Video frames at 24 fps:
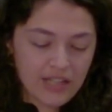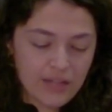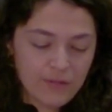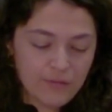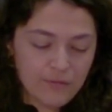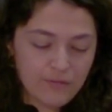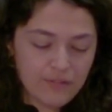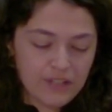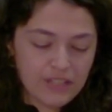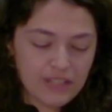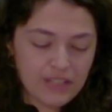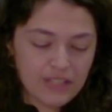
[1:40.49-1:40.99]
and
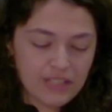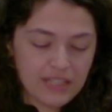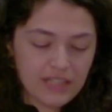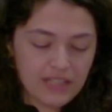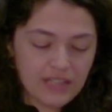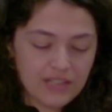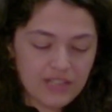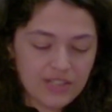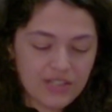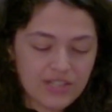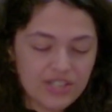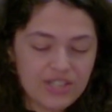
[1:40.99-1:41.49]
feeling
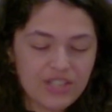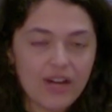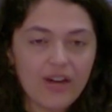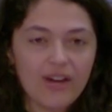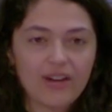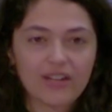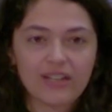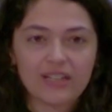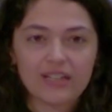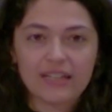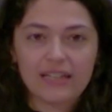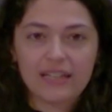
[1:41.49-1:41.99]

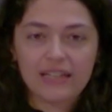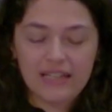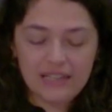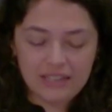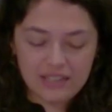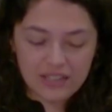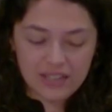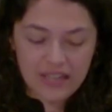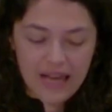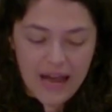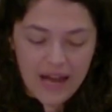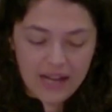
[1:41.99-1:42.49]
stuck in
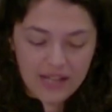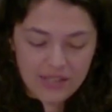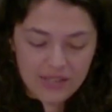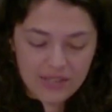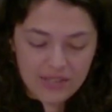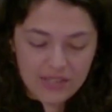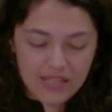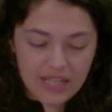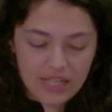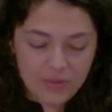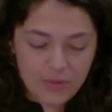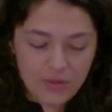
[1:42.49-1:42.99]

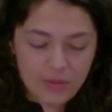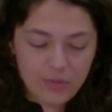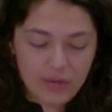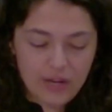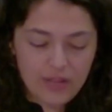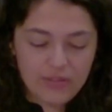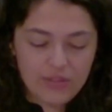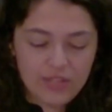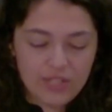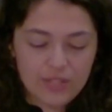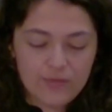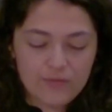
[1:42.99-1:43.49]
class as we
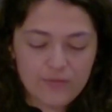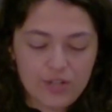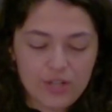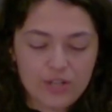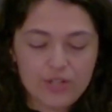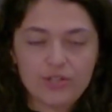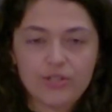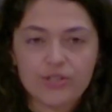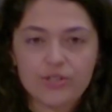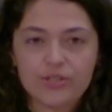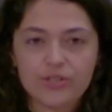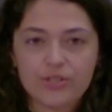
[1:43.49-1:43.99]
read this
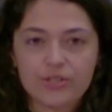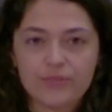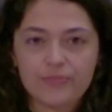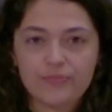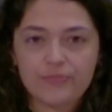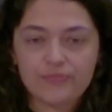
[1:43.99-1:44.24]
verse.